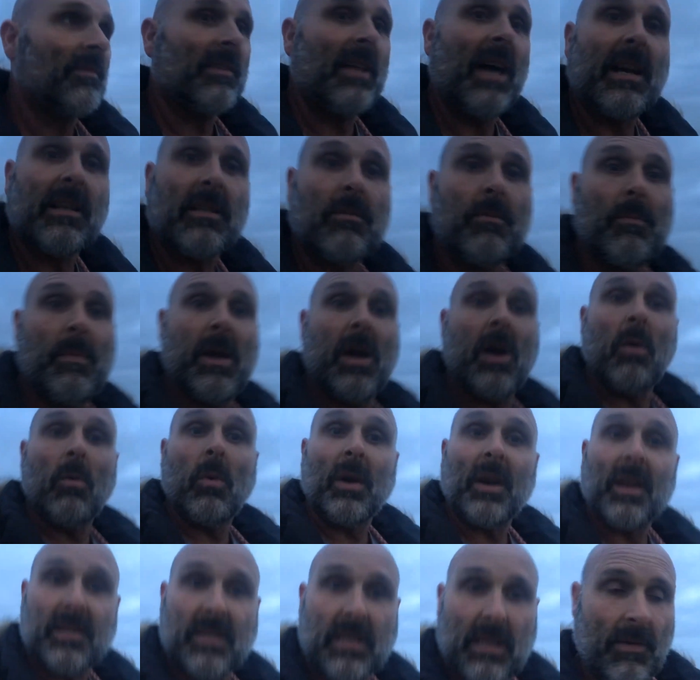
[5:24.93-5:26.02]
that's meal
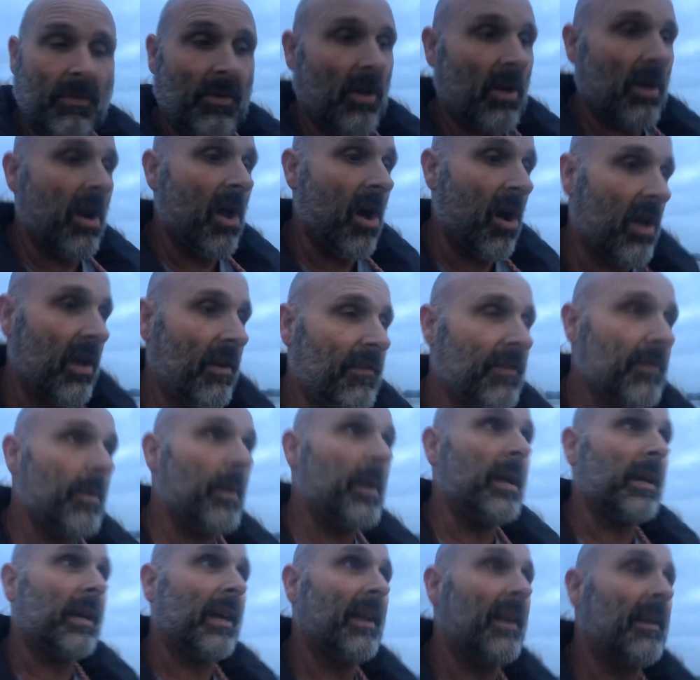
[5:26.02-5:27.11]
1 at 7 o'clock. If you
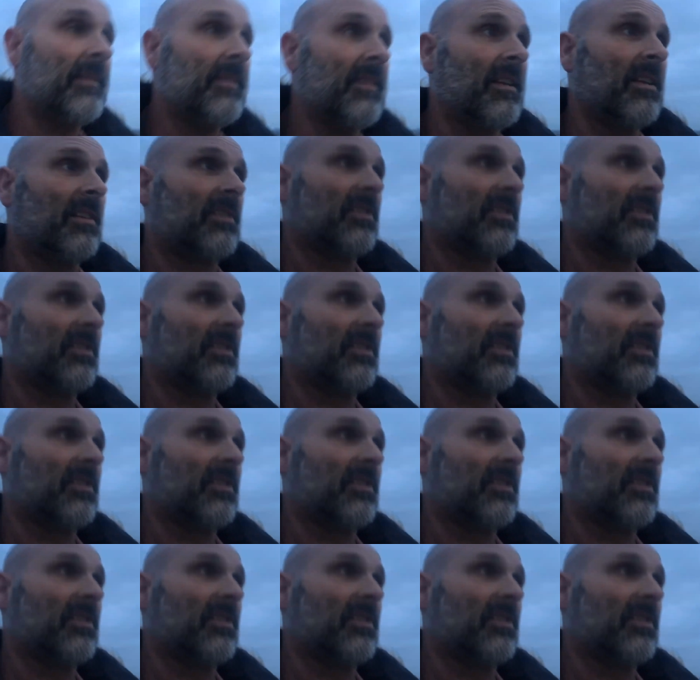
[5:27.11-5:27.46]
eat again at dinner